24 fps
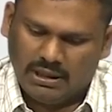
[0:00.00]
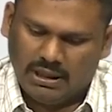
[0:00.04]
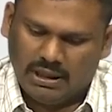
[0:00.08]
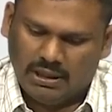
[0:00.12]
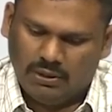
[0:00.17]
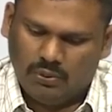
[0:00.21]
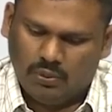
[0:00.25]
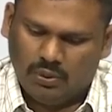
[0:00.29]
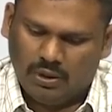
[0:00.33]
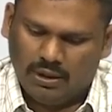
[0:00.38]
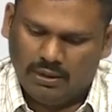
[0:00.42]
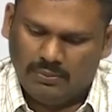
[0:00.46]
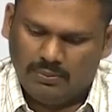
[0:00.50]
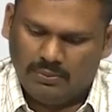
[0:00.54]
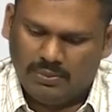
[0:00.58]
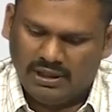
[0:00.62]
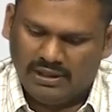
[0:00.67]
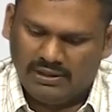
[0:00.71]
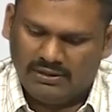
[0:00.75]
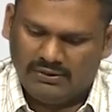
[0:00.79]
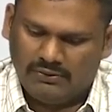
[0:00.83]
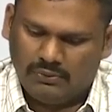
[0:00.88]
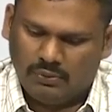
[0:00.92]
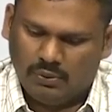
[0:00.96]
and 1
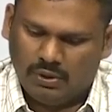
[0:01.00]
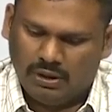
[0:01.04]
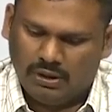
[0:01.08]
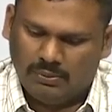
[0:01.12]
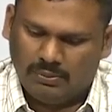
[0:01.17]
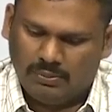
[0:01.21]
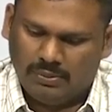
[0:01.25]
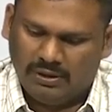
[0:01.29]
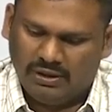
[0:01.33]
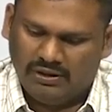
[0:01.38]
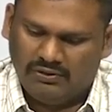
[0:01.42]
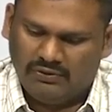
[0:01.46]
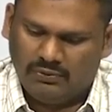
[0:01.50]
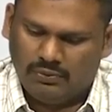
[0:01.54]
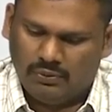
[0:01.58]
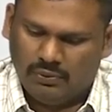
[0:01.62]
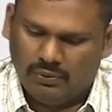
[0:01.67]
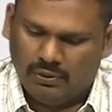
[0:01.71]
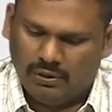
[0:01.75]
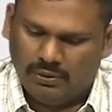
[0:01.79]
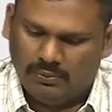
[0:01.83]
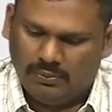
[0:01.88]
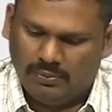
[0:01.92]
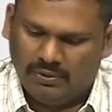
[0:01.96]
plus 1 plus
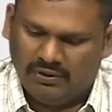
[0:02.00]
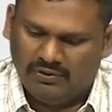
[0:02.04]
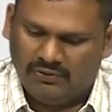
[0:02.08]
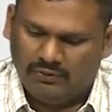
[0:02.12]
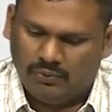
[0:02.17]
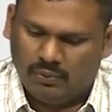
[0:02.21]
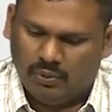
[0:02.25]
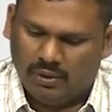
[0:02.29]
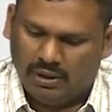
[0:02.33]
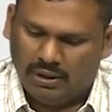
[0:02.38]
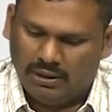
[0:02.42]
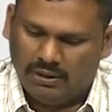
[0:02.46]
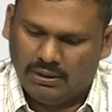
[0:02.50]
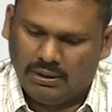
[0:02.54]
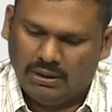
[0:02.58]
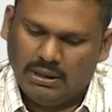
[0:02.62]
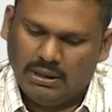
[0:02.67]
1 plus 1,